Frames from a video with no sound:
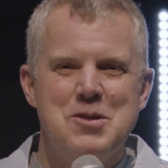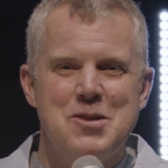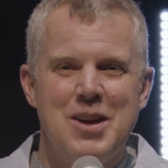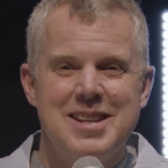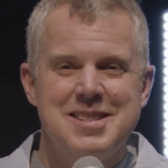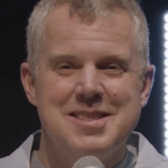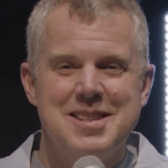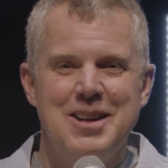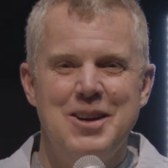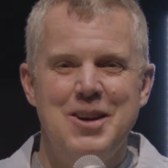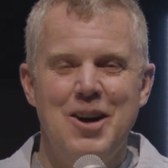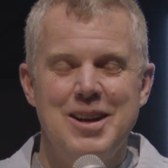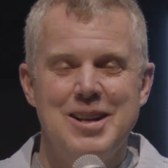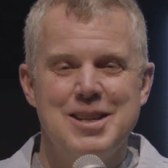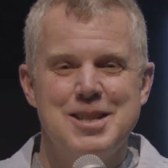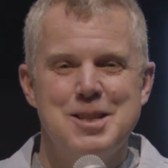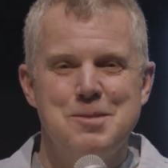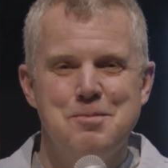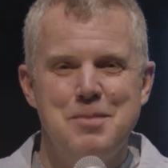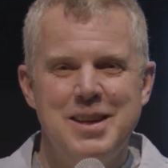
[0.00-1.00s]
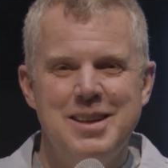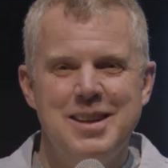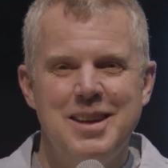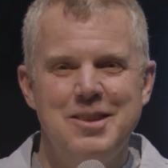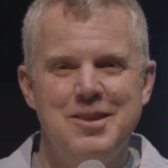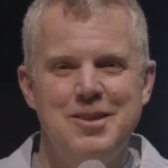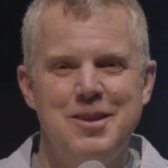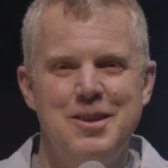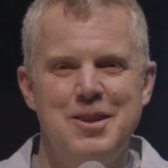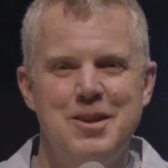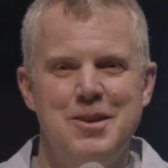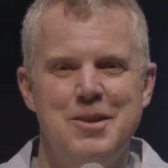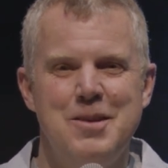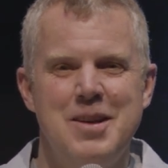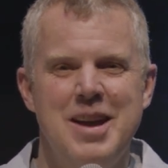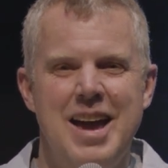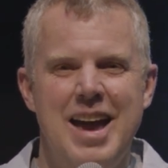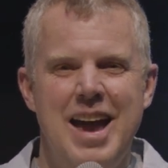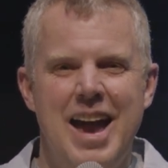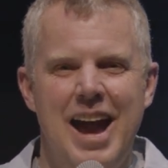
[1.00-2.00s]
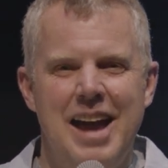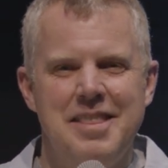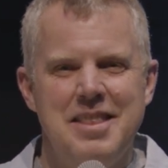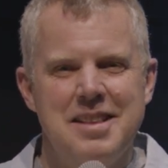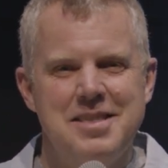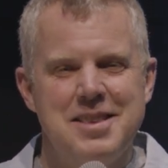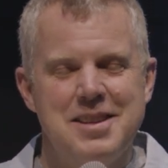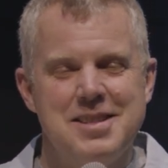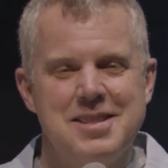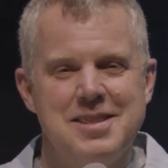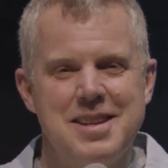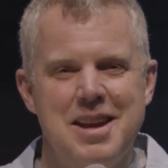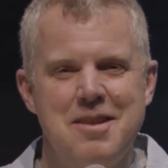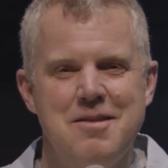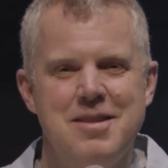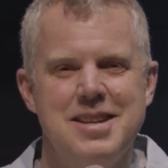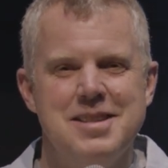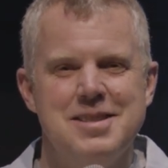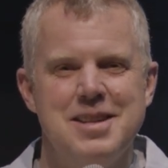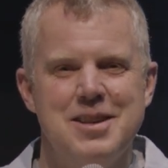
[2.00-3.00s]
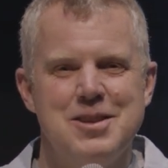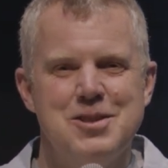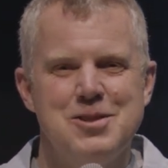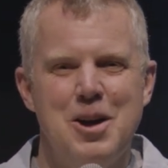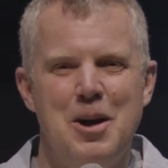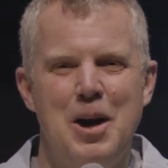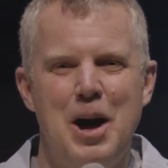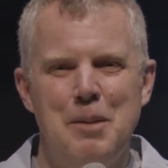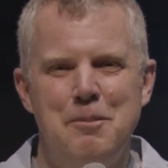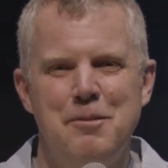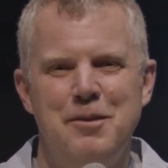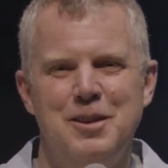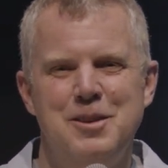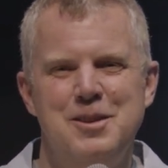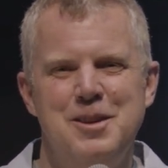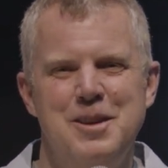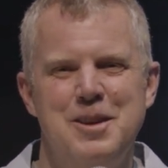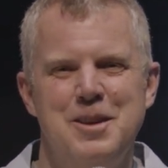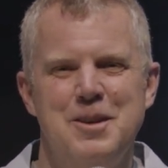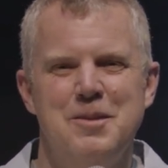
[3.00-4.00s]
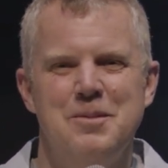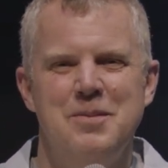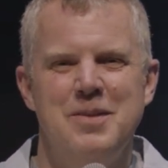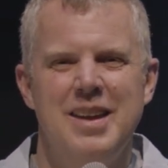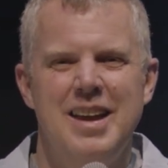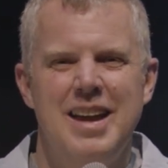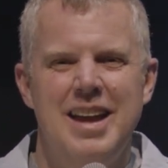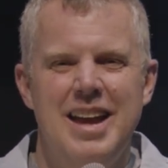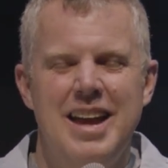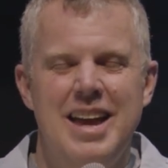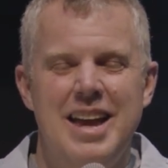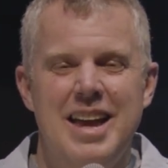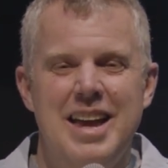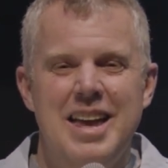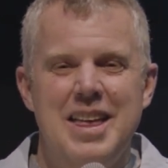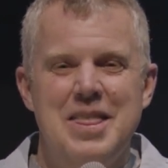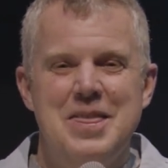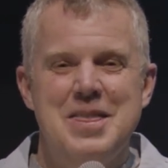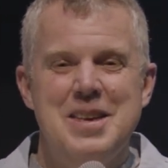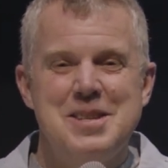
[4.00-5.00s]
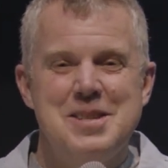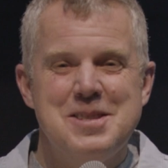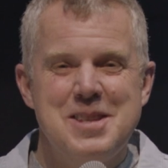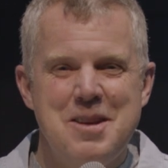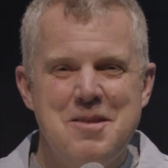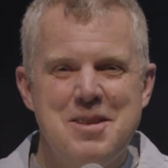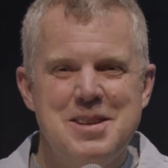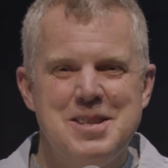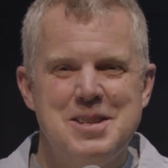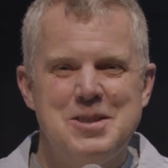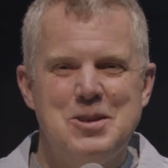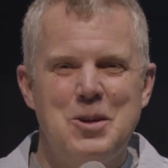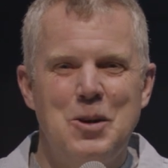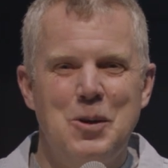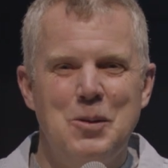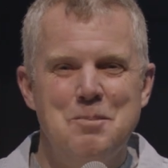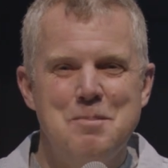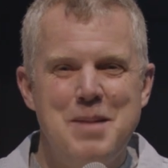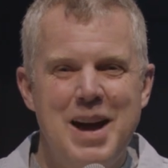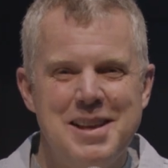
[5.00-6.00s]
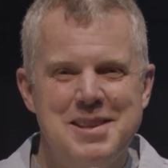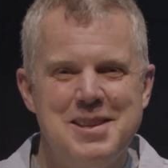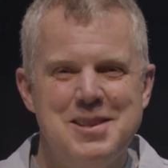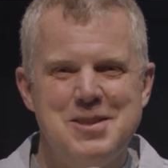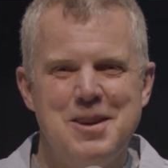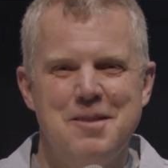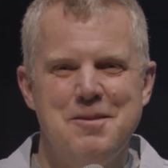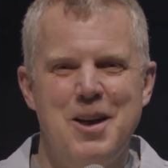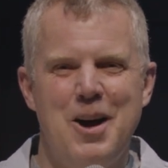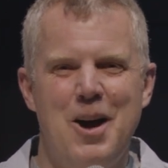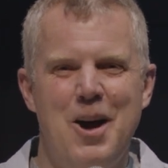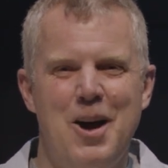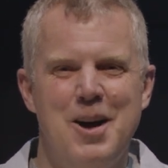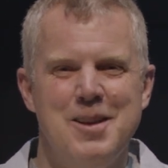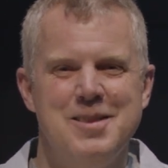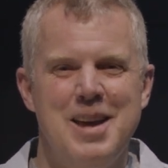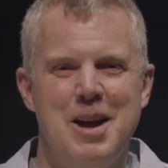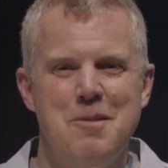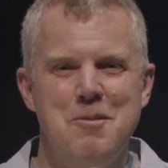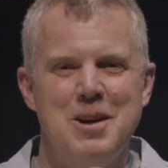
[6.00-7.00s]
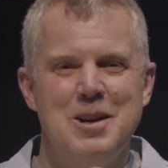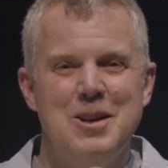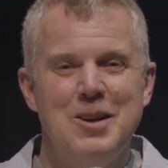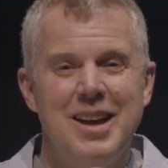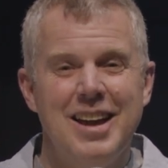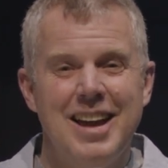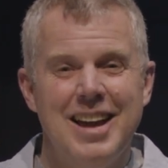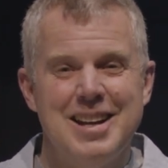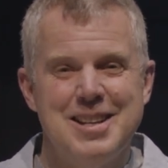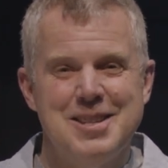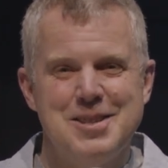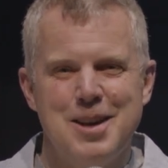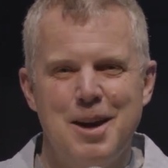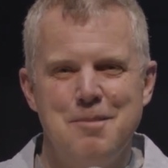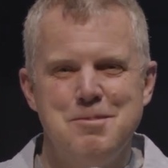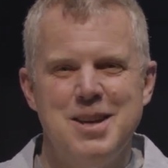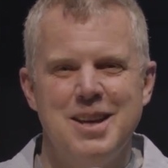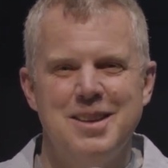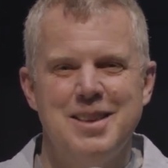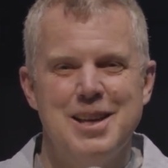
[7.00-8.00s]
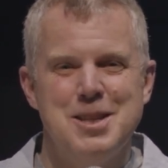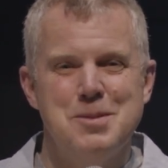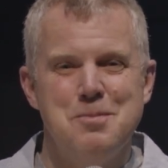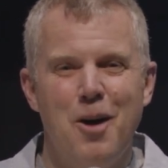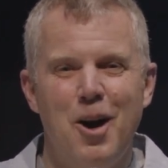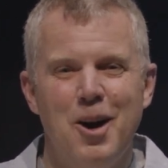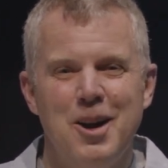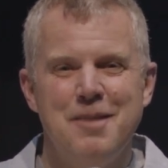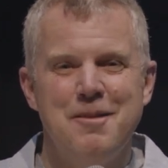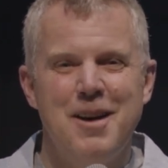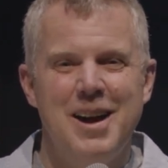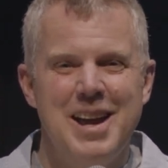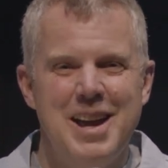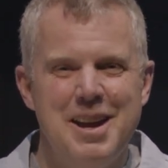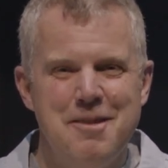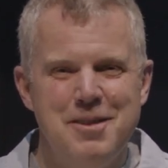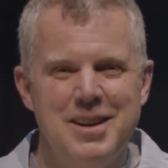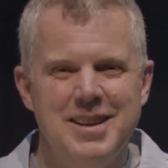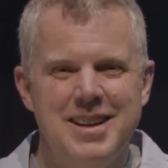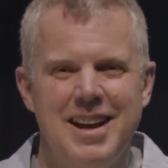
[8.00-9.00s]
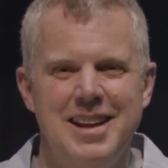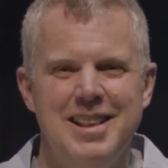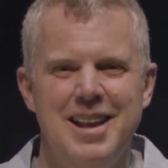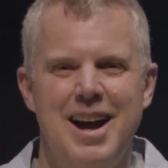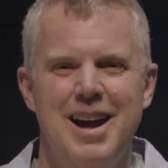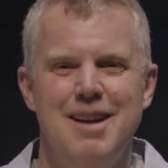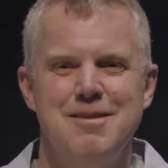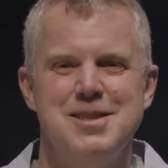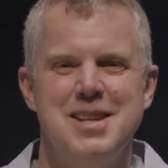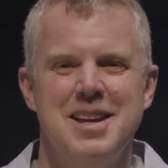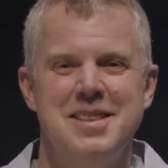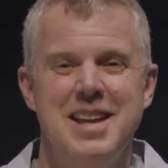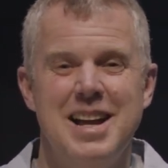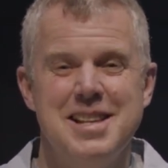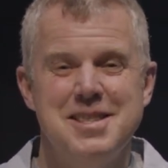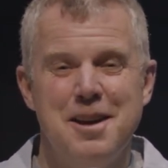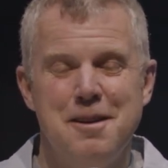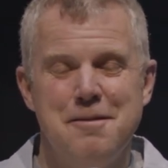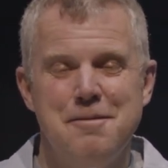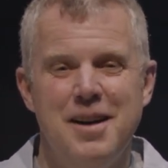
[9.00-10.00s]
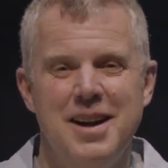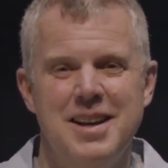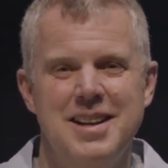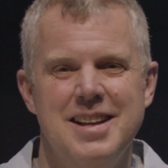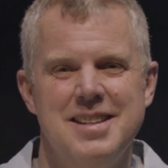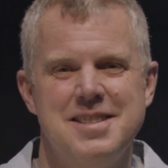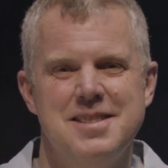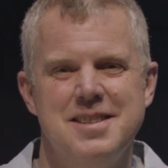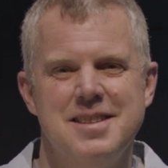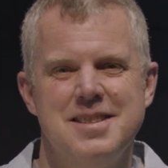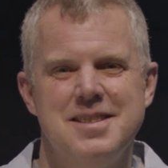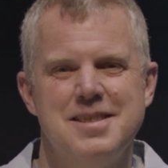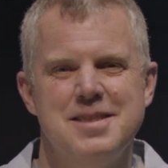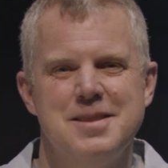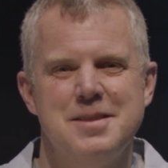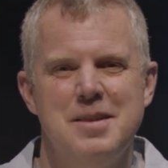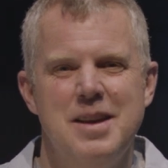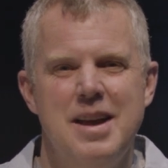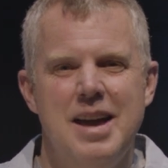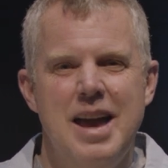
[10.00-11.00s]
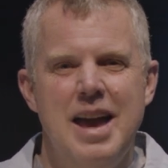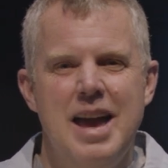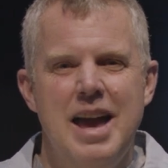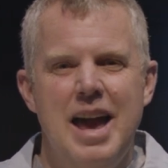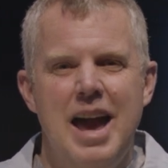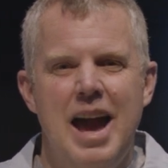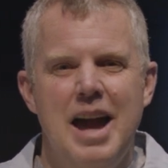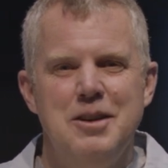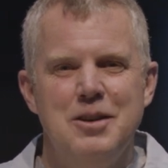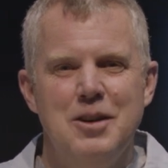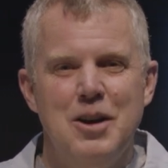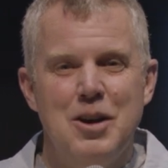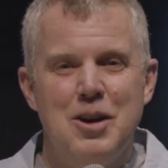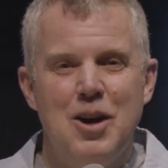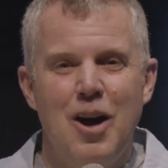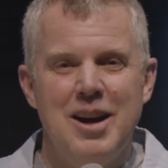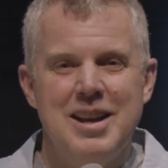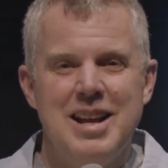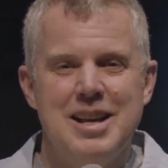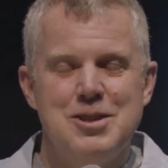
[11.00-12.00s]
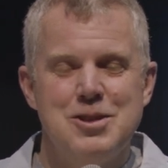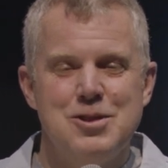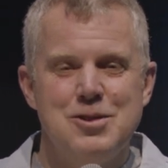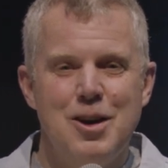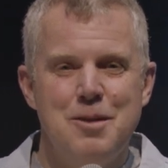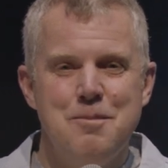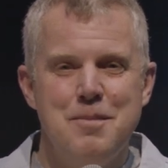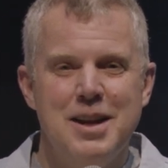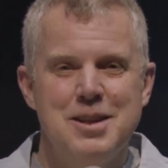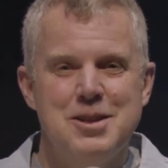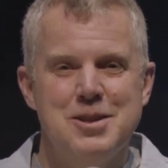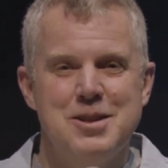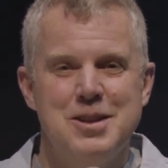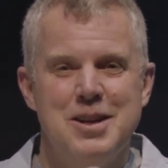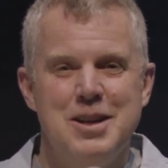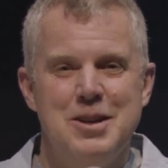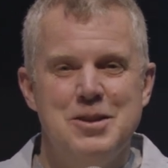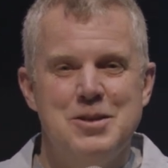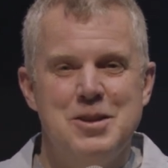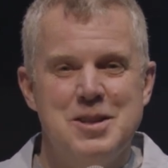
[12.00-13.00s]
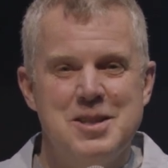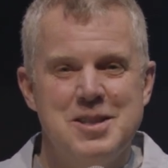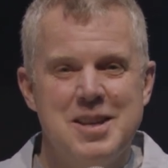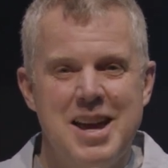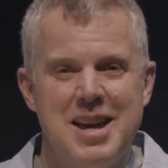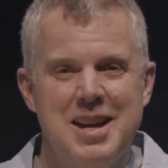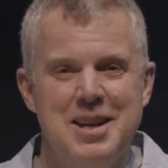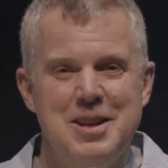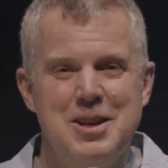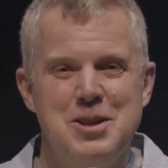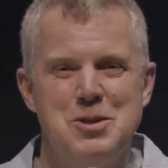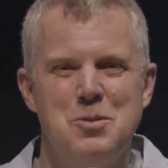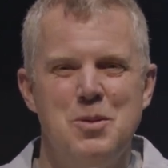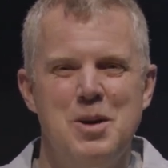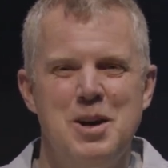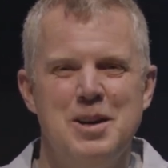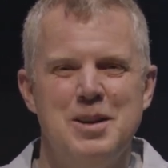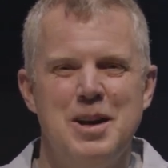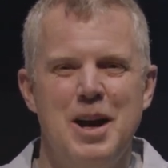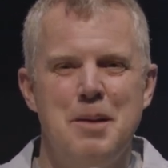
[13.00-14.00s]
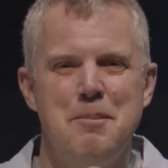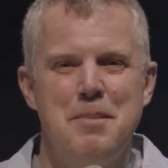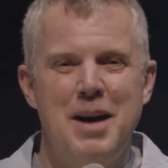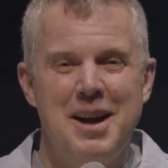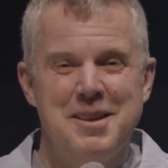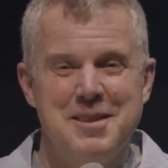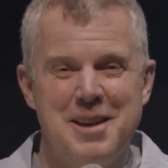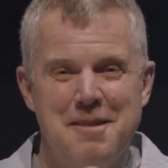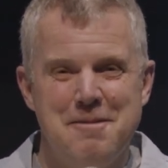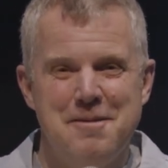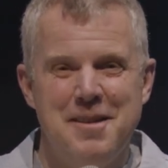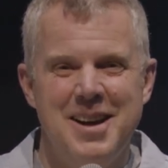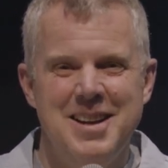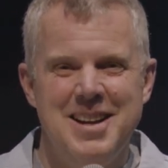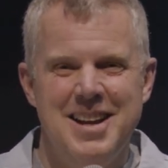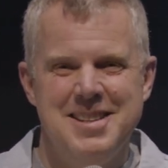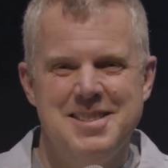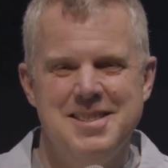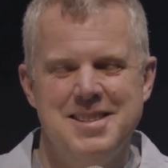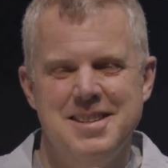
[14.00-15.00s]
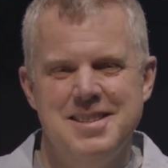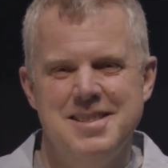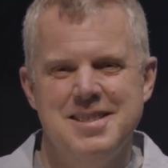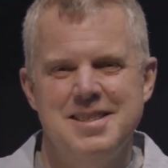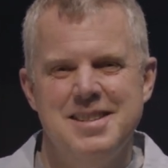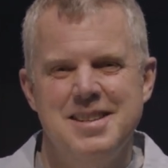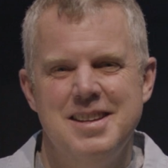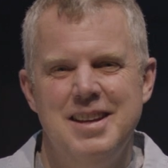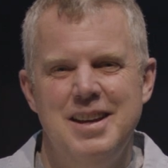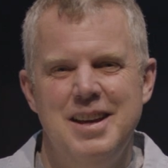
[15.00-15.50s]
trusting God is speaking to you and that this series is so helpful to you. This series is called Matters of the Heart, and we're looking at a subject that's part of our everyday lives, and that's our finances. And you know, God has so much to say in His Word about our finances.